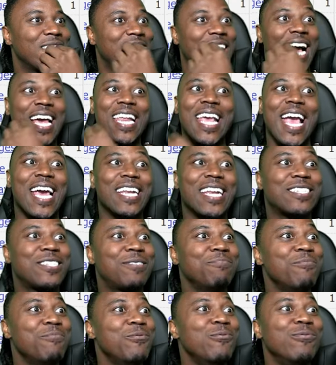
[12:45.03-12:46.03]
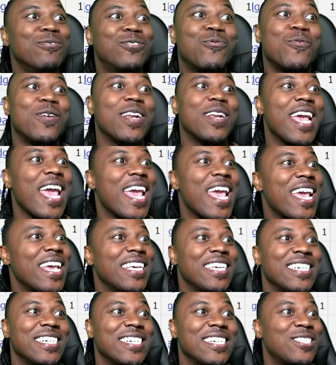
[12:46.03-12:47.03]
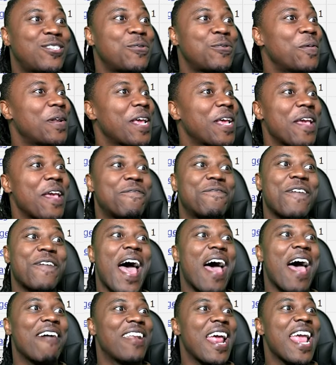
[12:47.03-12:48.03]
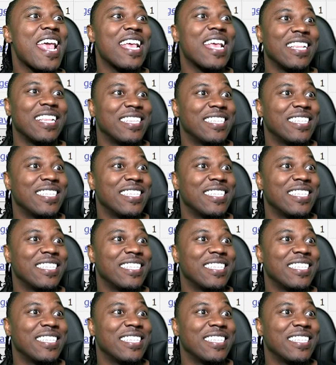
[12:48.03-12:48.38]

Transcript: Scottie had a smooth 28, 28, 5, and 8